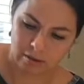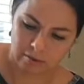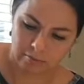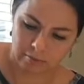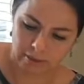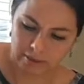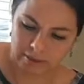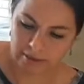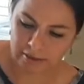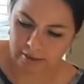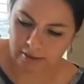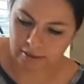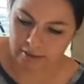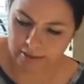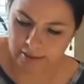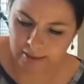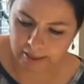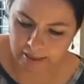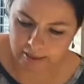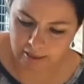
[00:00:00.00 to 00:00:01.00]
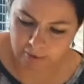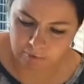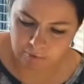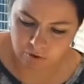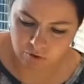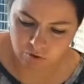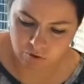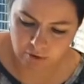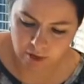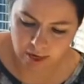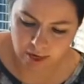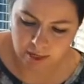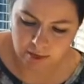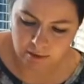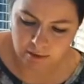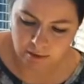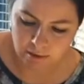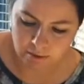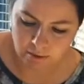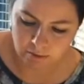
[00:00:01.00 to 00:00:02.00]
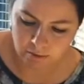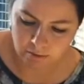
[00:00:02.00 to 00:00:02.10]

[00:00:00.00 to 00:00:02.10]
I'm letting it stand up straight.